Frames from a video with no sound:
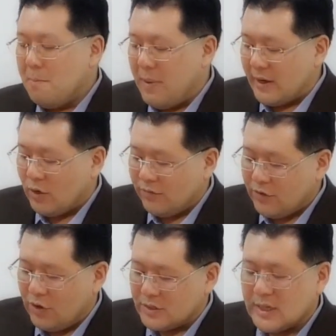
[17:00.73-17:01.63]
But of
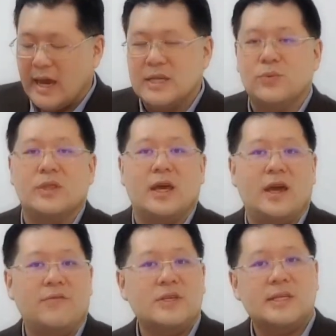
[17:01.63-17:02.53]
course, as with
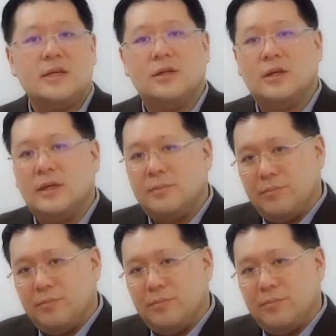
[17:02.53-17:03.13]
every single